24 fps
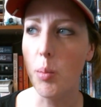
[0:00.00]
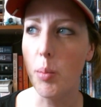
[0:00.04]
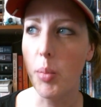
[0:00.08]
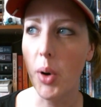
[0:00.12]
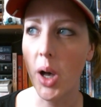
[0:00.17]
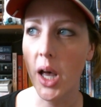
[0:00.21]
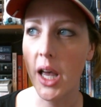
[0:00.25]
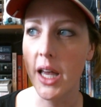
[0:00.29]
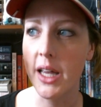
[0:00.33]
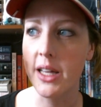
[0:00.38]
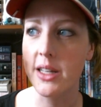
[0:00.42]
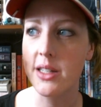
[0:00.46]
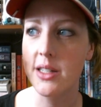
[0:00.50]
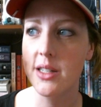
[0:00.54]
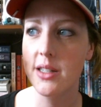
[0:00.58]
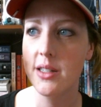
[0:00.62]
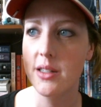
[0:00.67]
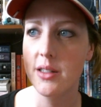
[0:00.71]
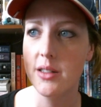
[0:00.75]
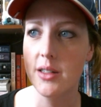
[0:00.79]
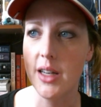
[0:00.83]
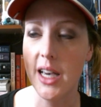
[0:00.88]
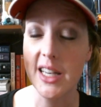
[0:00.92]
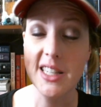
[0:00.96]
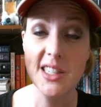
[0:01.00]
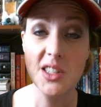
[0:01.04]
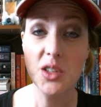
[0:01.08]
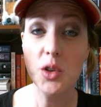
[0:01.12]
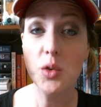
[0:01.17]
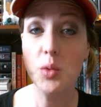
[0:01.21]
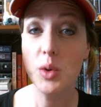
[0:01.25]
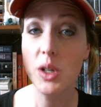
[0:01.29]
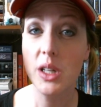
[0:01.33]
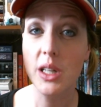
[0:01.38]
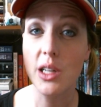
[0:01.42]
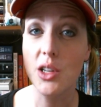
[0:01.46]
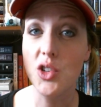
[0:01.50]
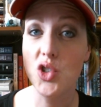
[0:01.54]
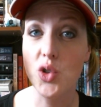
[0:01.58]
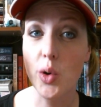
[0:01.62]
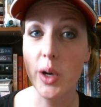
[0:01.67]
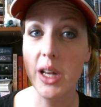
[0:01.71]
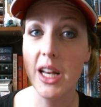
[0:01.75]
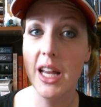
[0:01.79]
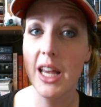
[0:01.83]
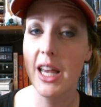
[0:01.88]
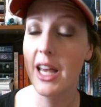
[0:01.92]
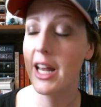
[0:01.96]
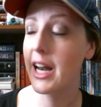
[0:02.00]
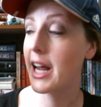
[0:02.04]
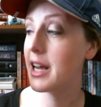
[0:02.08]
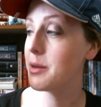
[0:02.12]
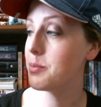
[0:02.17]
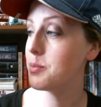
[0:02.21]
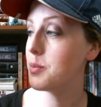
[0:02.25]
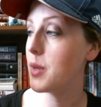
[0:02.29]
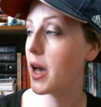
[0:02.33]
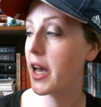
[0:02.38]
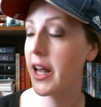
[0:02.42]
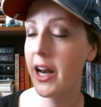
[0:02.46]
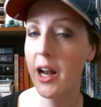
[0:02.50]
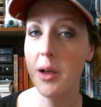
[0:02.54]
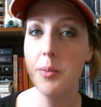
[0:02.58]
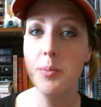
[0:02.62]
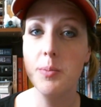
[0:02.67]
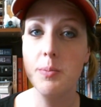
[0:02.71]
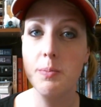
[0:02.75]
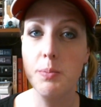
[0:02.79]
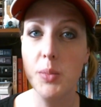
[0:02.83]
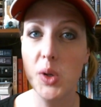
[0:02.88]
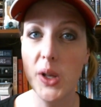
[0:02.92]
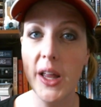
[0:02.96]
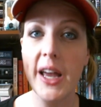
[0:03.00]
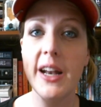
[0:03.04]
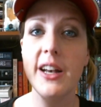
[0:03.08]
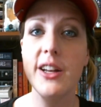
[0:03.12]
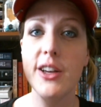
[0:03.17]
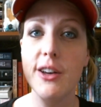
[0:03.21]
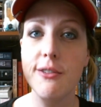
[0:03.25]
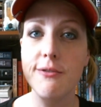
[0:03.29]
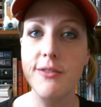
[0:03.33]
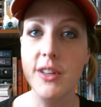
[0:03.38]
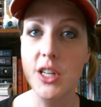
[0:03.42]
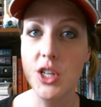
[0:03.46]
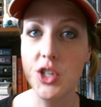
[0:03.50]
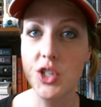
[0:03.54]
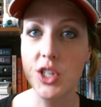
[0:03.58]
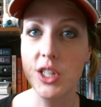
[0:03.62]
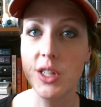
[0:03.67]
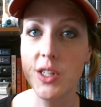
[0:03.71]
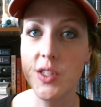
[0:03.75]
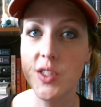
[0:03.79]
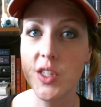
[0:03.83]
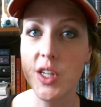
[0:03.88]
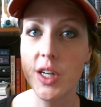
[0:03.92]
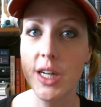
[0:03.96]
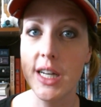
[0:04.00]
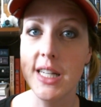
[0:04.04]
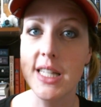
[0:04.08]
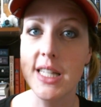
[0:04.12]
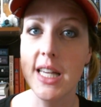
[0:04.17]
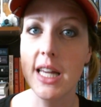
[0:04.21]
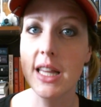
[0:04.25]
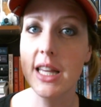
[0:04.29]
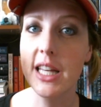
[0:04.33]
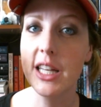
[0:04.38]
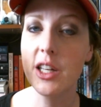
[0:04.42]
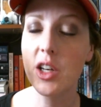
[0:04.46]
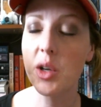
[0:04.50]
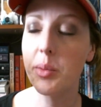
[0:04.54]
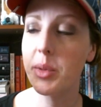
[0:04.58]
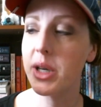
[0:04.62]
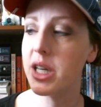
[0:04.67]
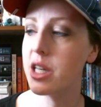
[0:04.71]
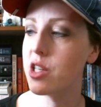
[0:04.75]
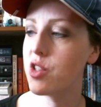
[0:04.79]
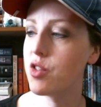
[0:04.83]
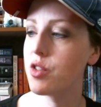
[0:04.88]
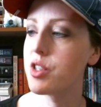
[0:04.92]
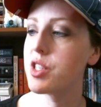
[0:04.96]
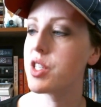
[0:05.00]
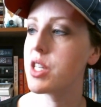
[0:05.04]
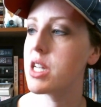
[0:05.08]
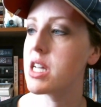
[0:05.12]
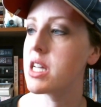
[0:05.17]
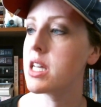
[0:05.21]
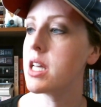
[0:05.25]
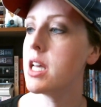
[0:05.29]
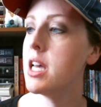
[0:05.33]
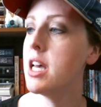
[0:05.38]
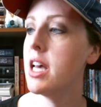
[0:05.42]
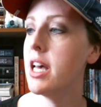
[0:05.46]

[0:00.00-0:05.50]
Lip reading: But I still really enjoyed it, and I'm planning on finishing the series. I think it'll be interesting.